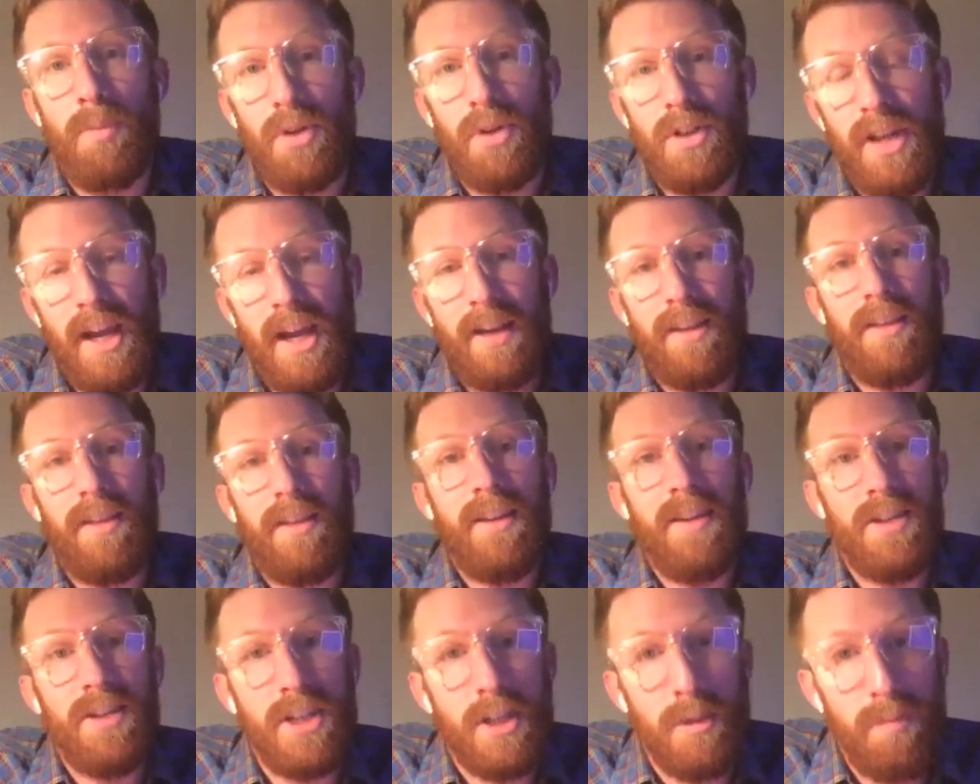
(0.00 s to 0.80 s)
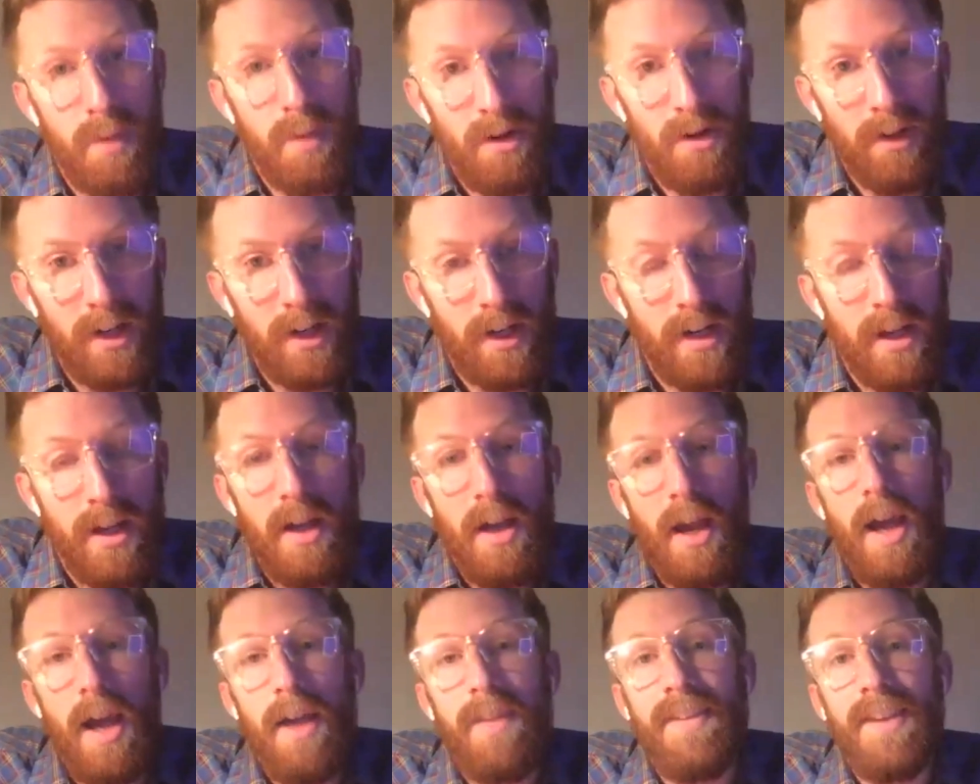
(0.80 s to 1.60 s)
protect the spirit
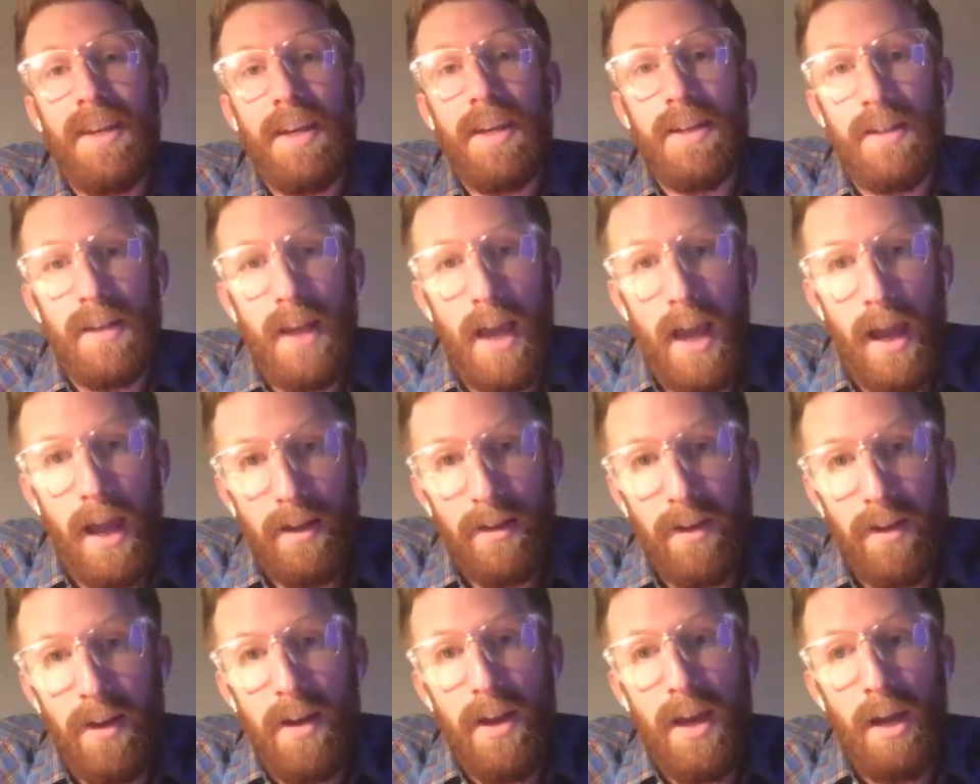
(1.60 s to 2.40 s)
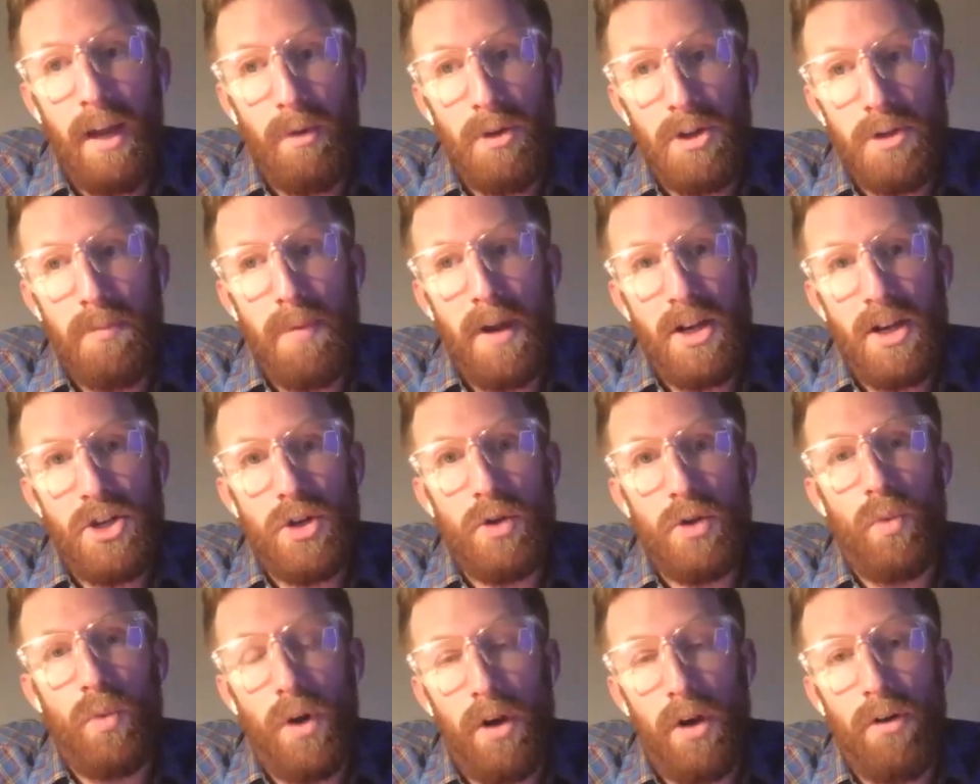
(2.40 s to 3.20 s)
and the intent in which
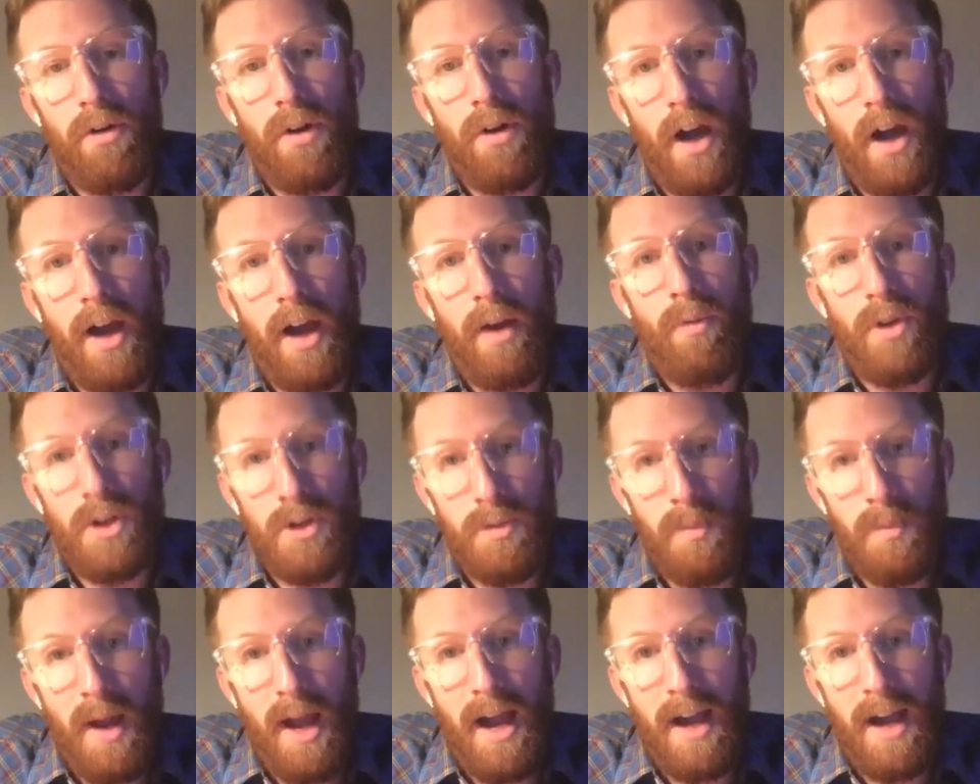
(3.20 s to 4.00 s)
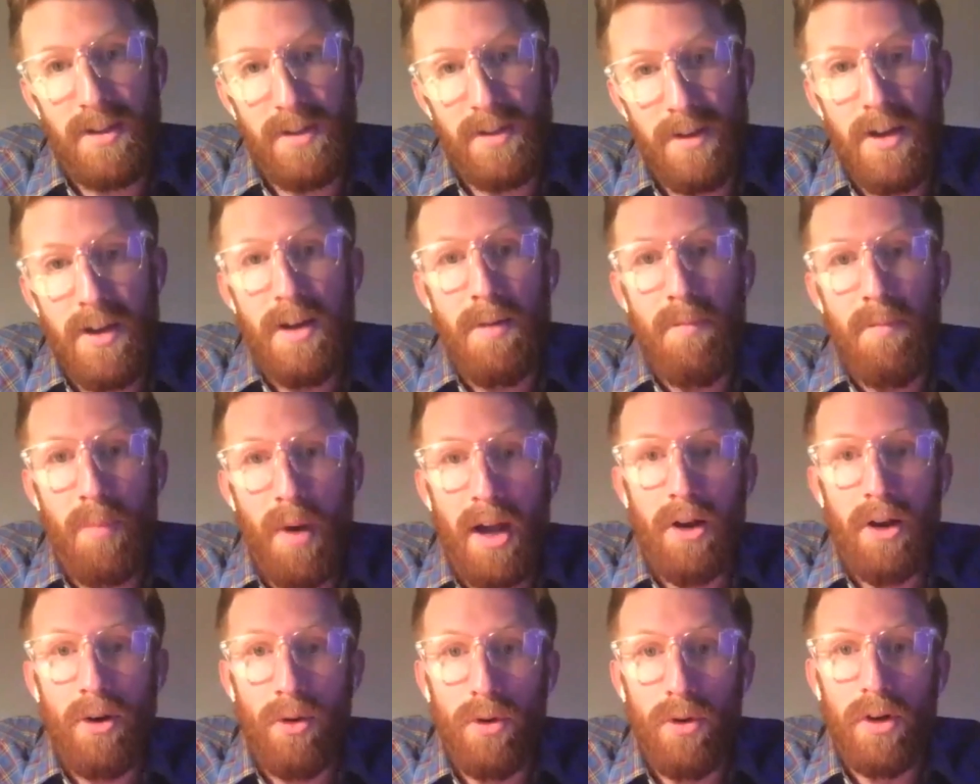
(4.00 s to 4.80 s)
Measure 109 was passed
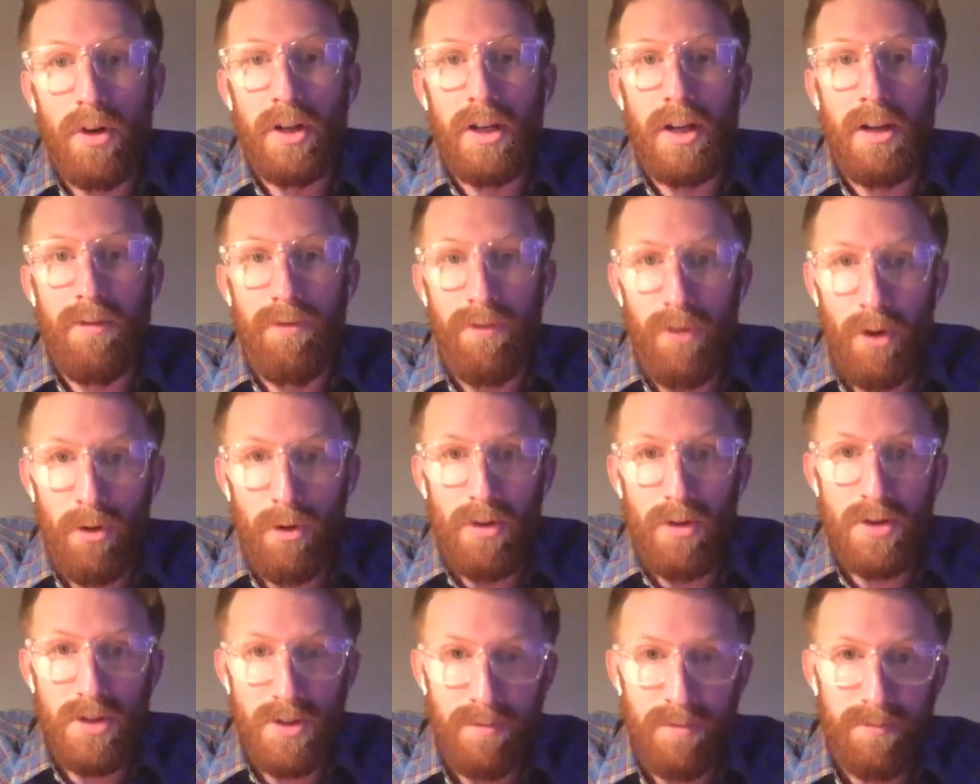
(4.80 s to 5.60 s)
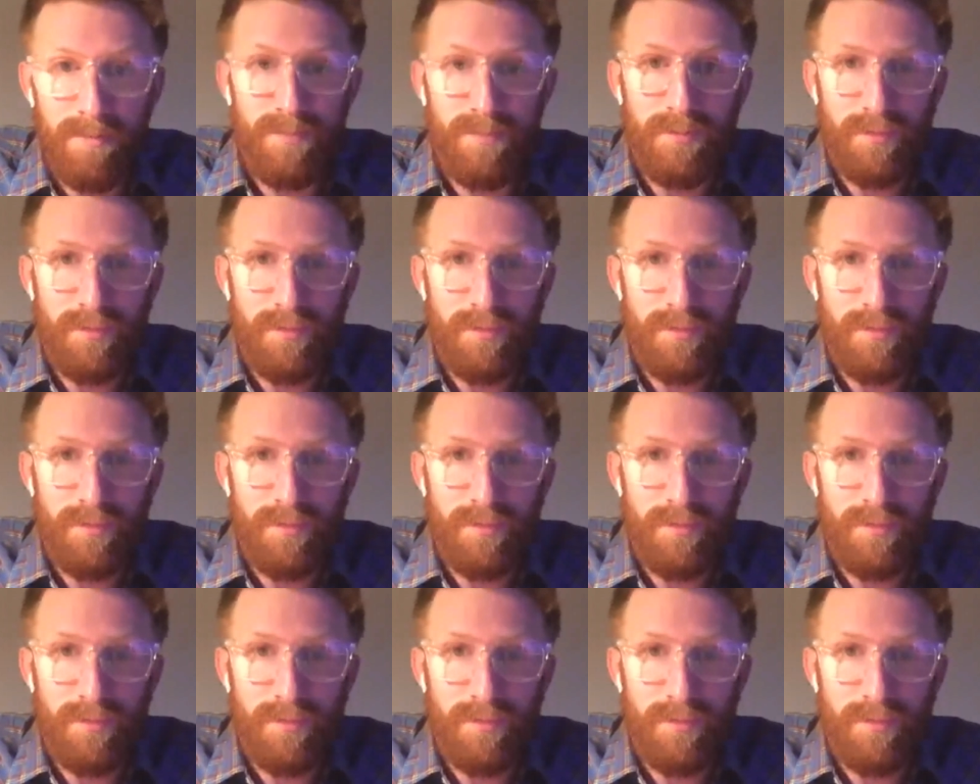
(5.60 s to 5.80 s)
by Oregon voters.